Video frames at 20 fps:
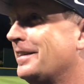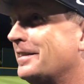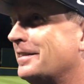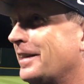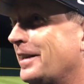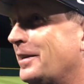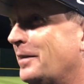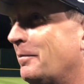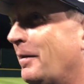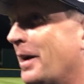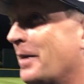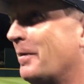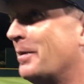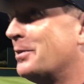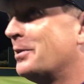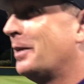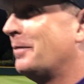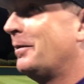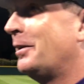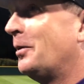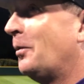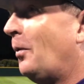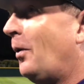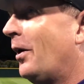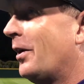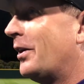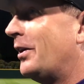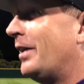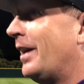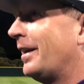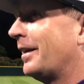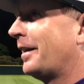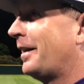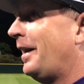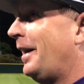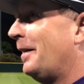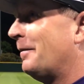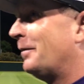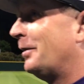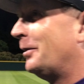just, said there might have been something in the water down in
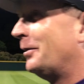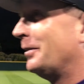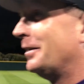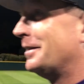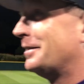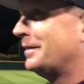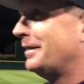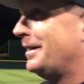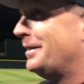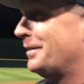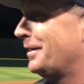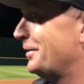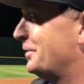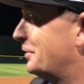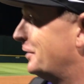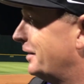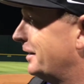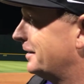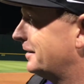Cabo on this, these injuries.